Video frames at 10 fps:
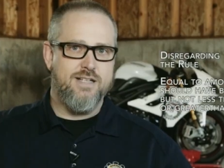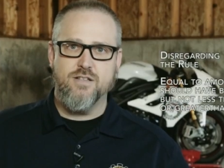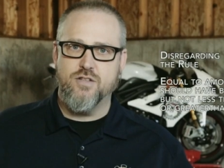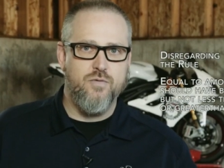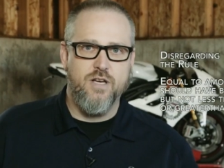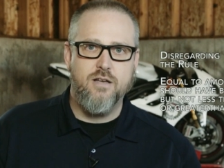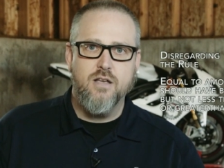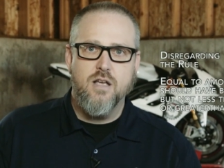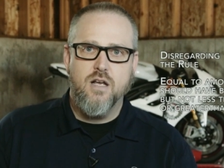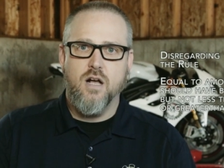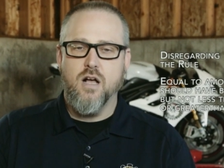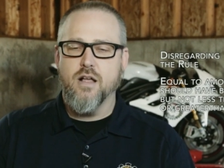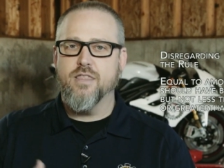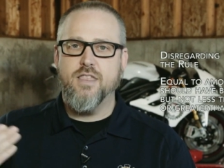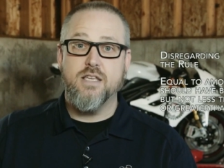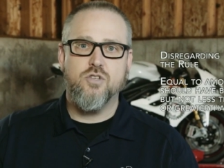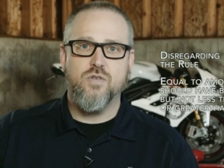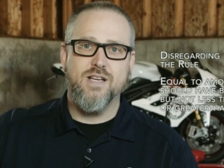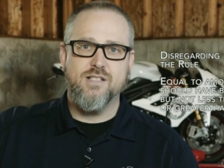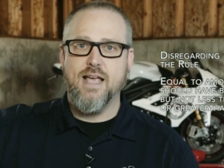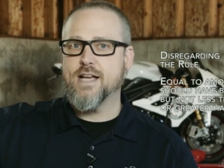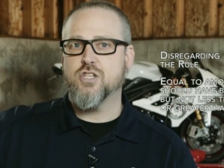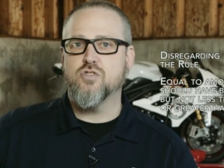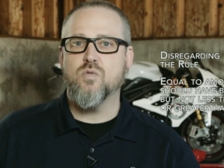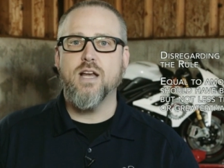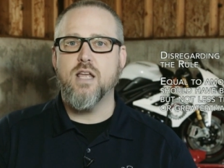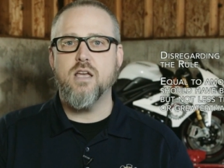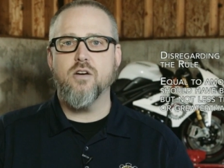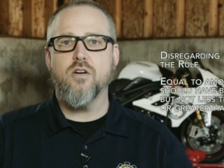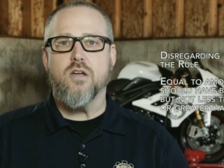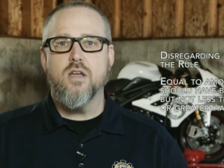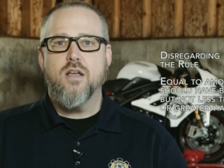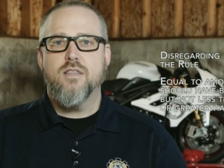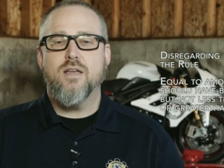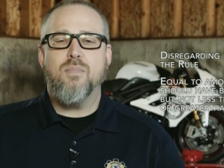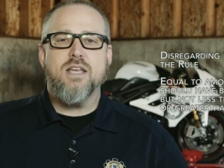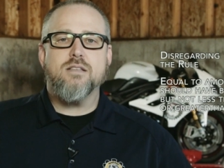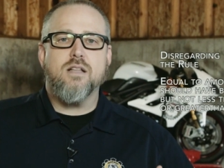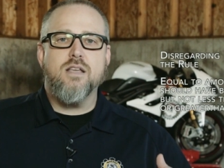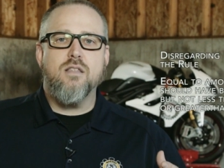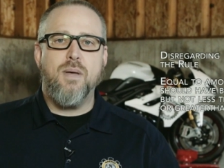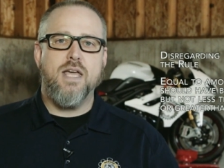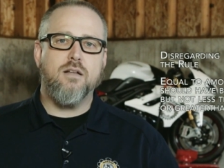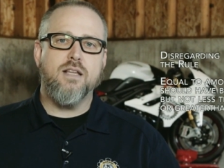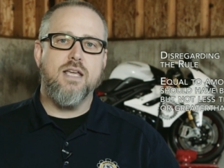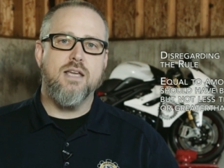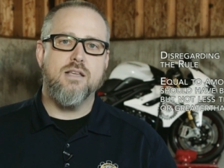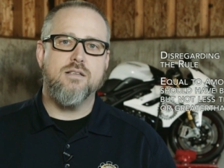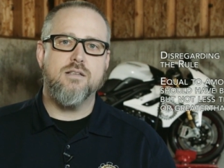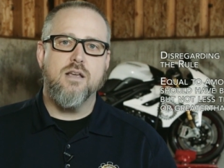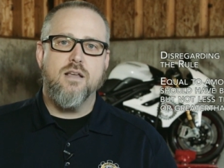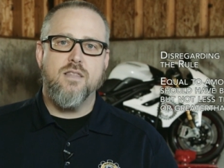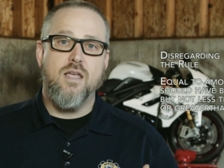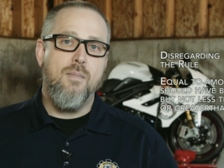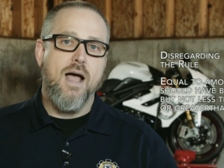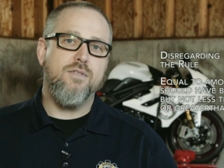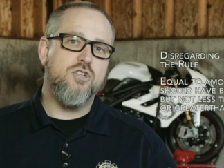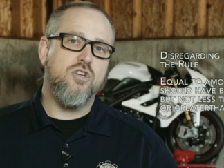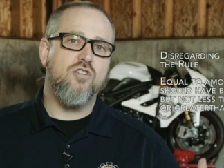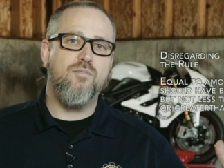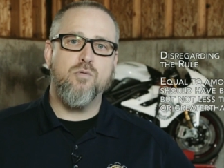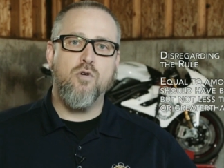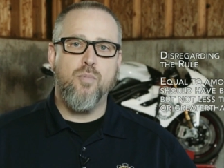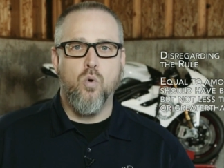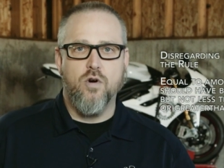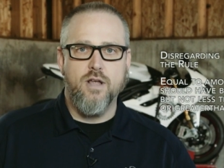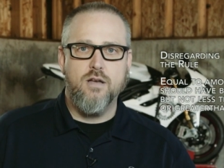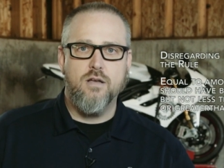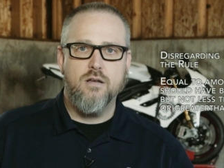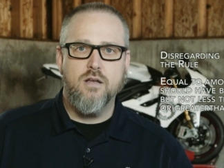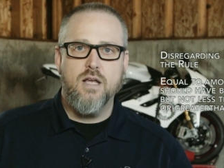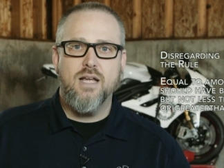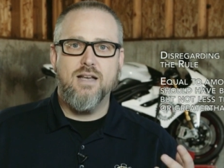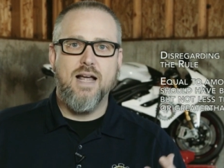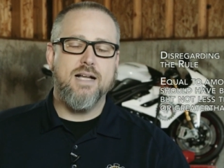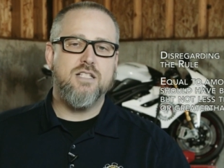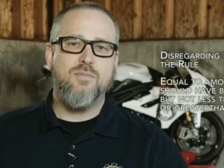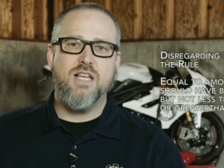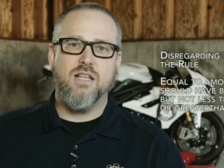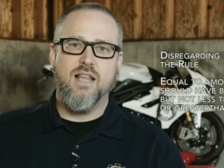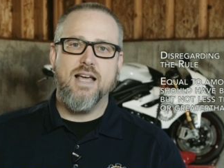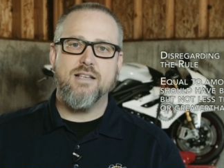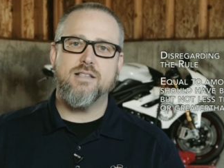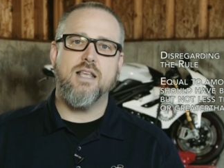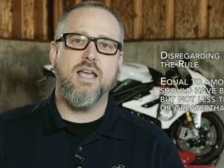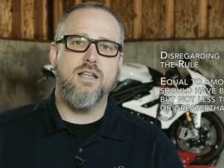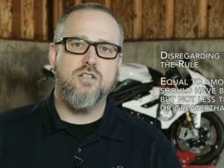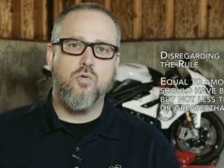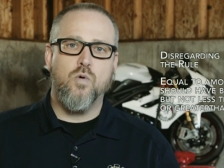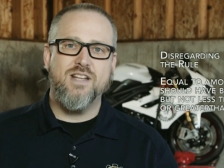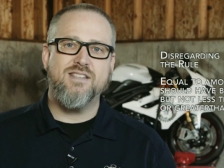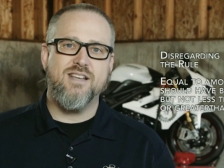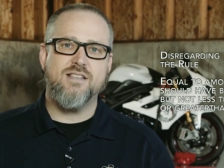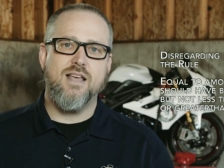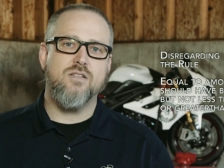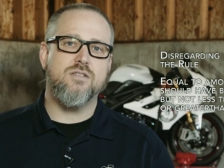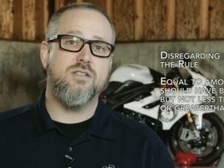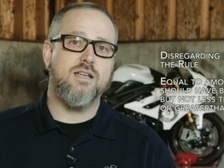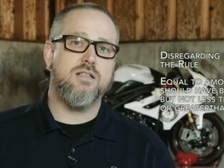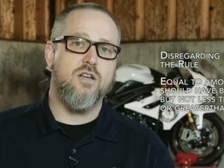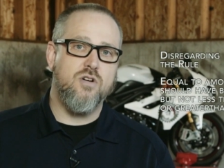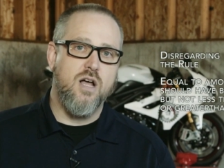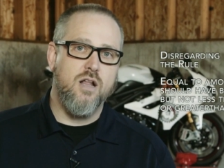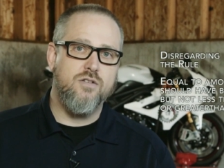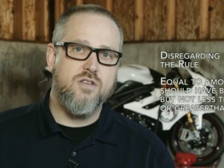do it on these transactions right here, then basically the penalty is the amount that should have been reported not to be less than $26,600